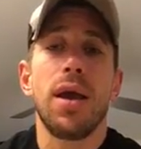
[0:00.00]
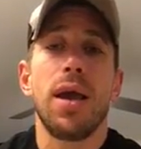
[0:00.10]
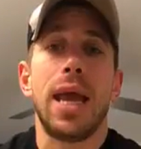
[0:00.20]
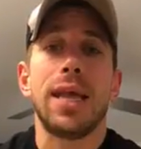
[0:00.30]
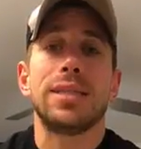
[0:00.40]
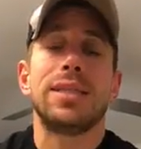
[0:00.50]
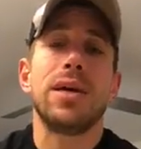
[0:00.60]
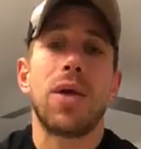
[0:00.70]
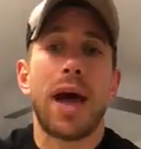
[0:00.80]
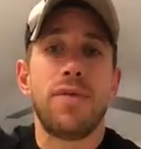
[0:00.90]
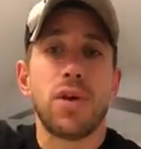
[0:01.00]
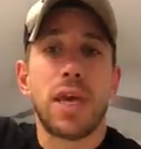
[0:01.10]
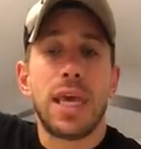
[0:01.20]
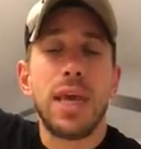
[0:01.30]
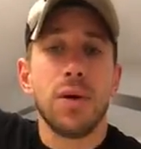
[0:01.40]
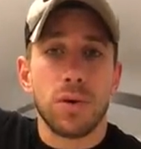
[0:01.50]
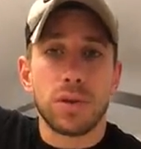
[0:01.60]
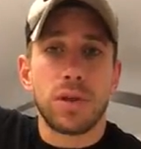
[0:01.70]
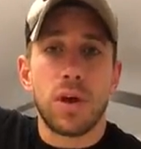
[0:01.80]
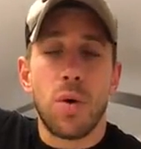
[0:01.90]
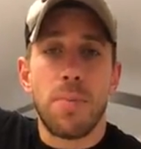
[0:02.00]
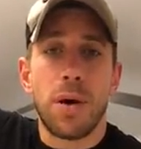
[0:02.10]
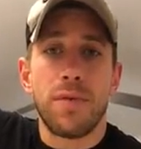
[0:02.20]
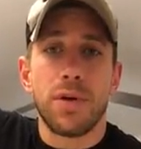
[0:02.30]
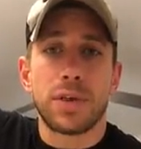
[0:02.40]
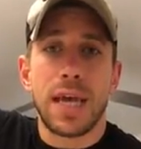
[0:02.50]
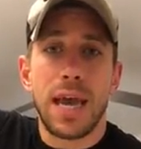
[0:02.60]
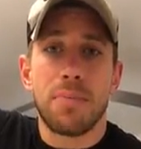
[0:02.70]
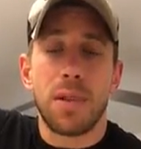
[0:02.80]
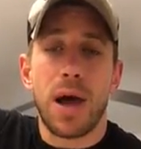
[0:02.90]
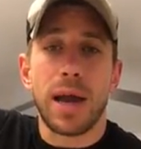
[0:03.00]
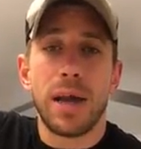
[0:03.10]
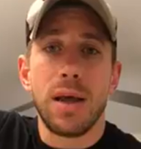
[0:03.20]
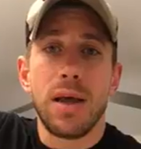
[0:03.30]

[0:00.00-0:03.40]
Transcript: and still have your heels go above your tape line.